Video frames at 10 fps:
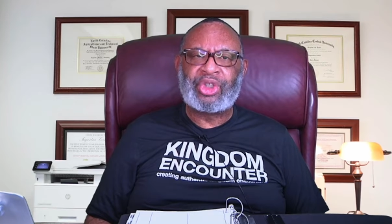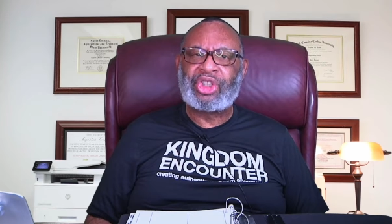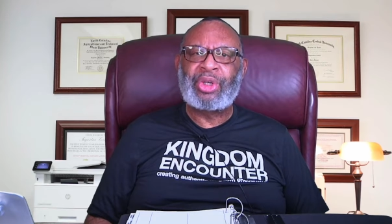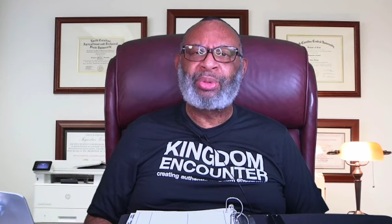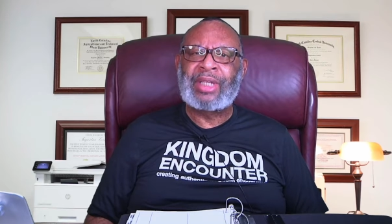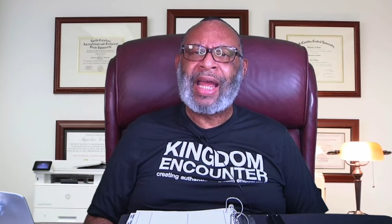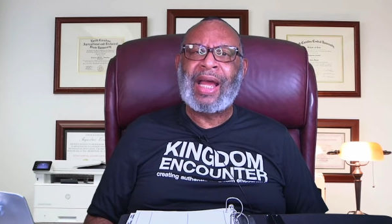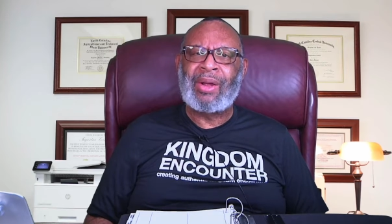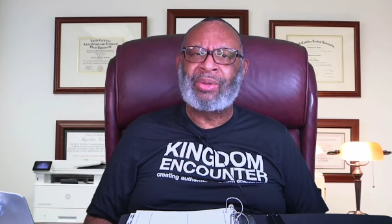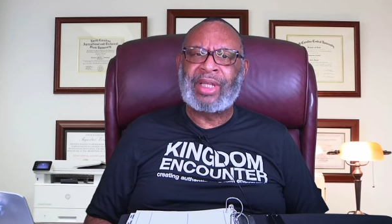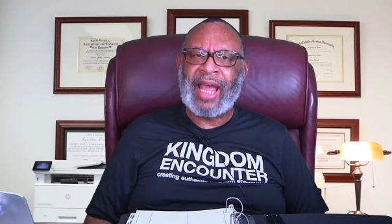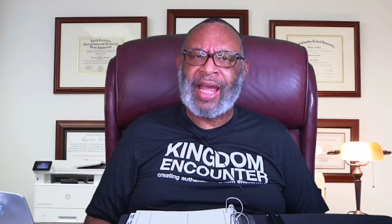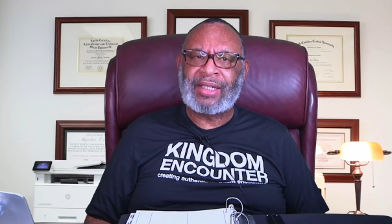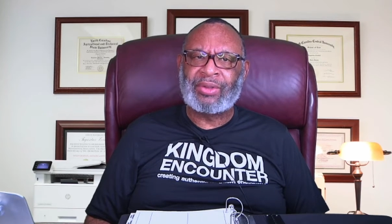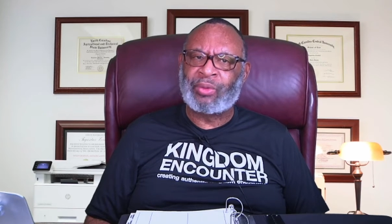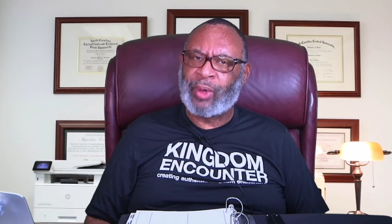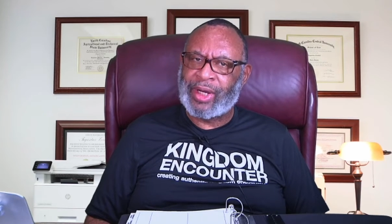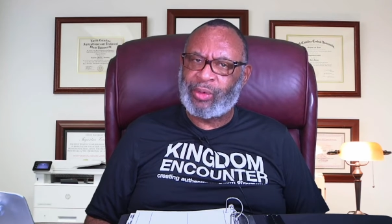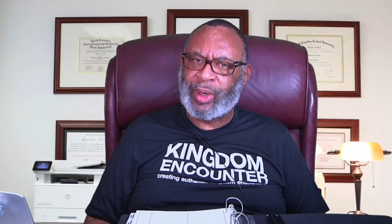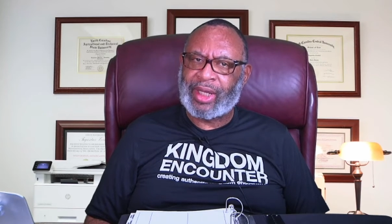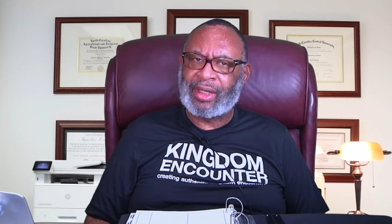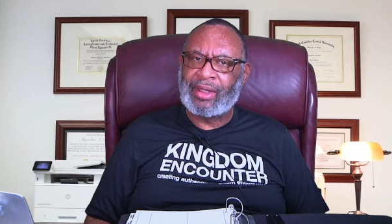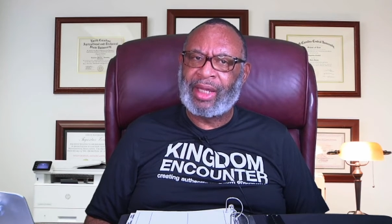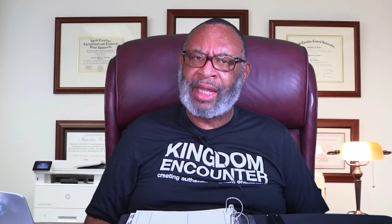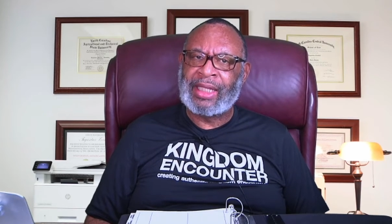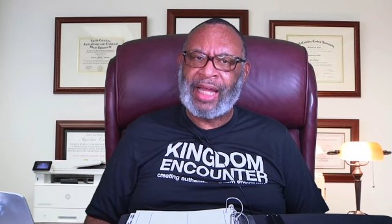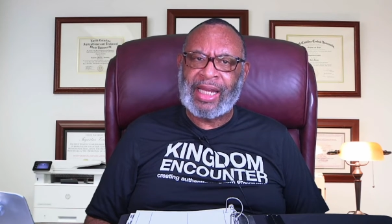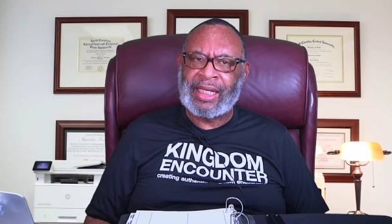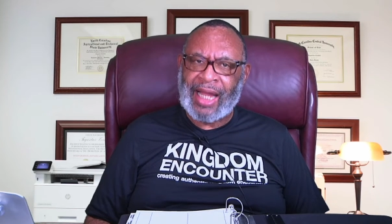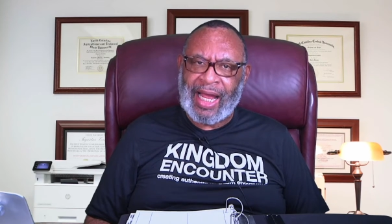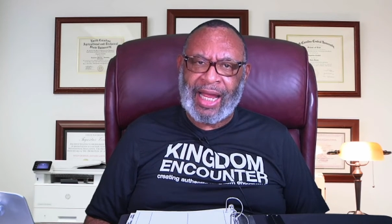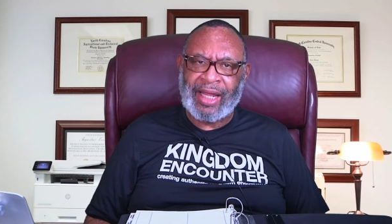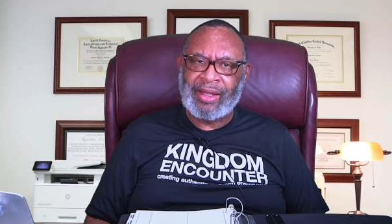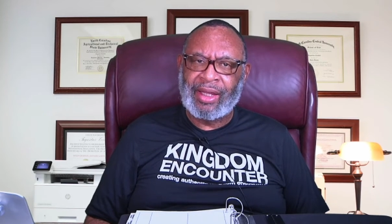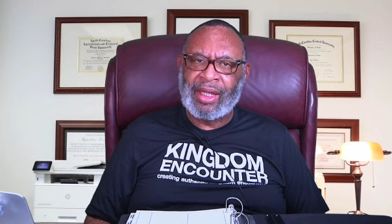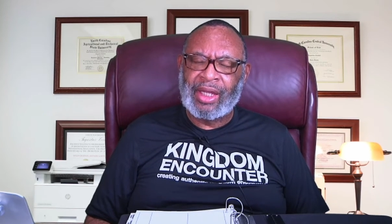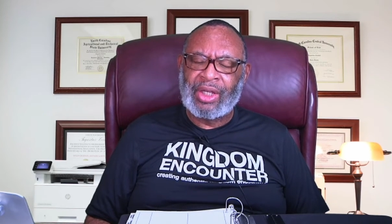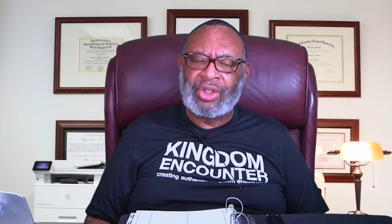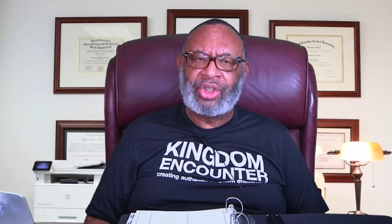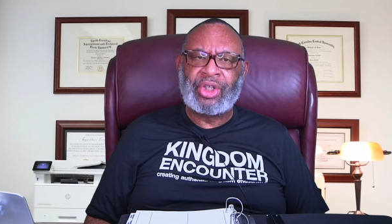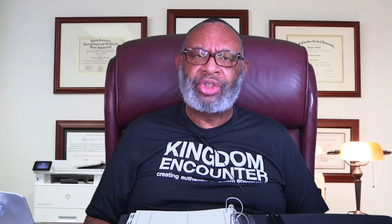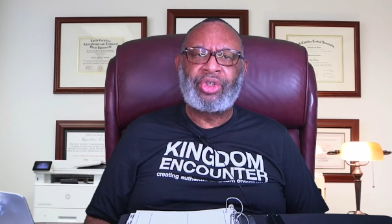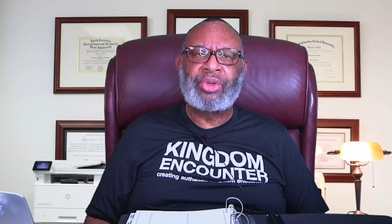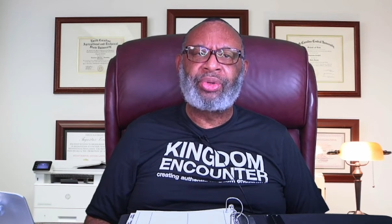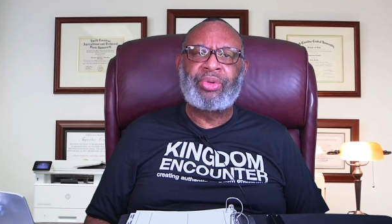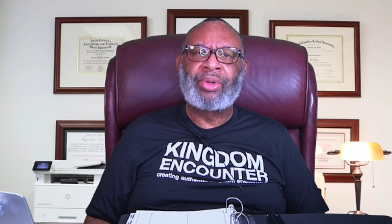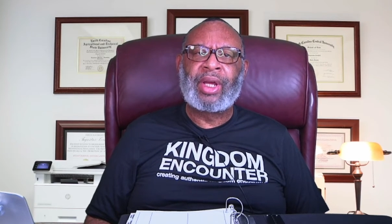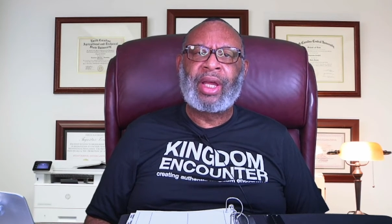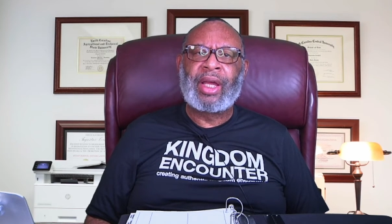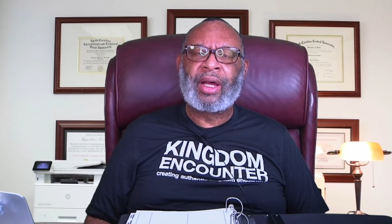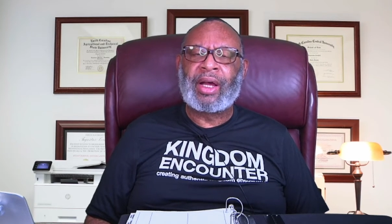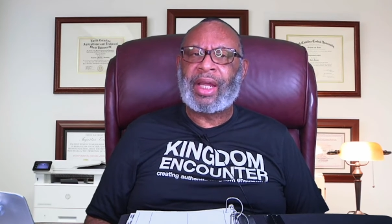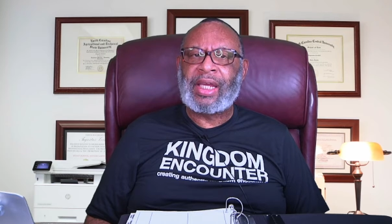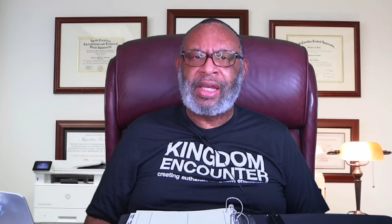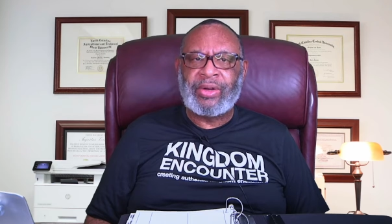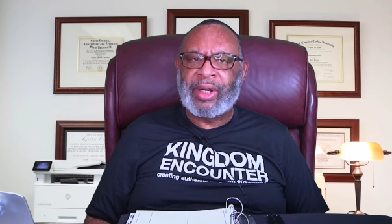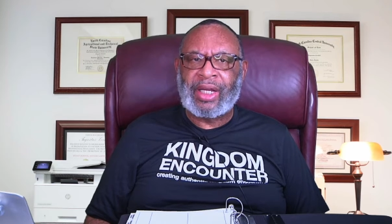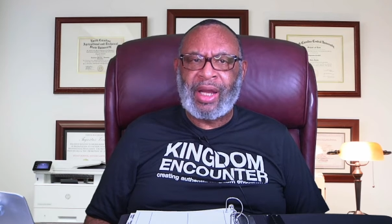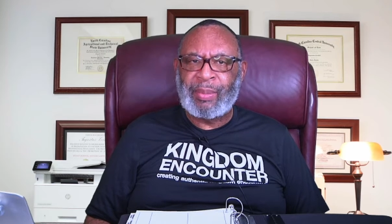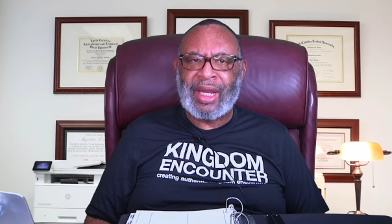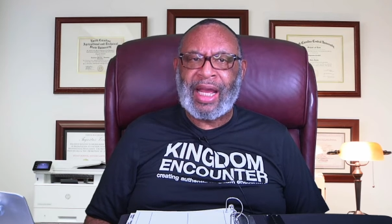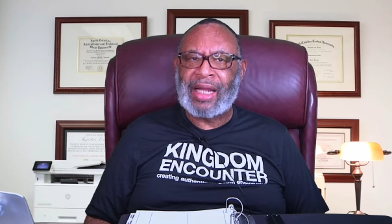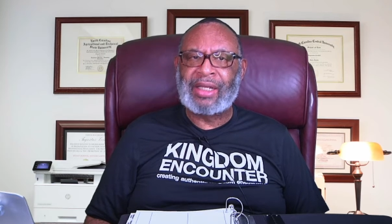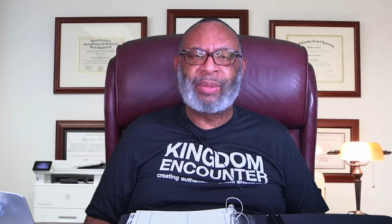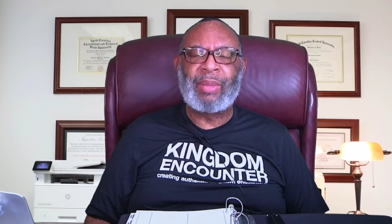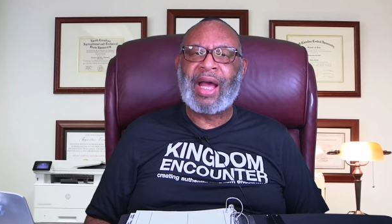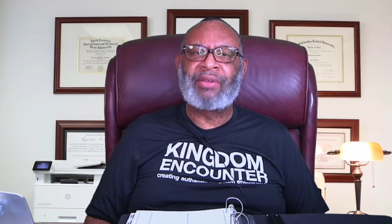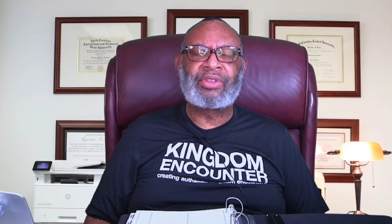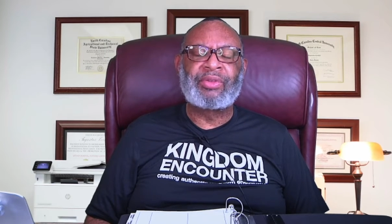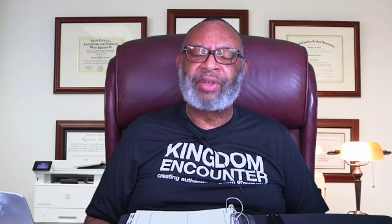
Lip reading: shoot down that rhetoric and that lie should you hear it coming out of the mouths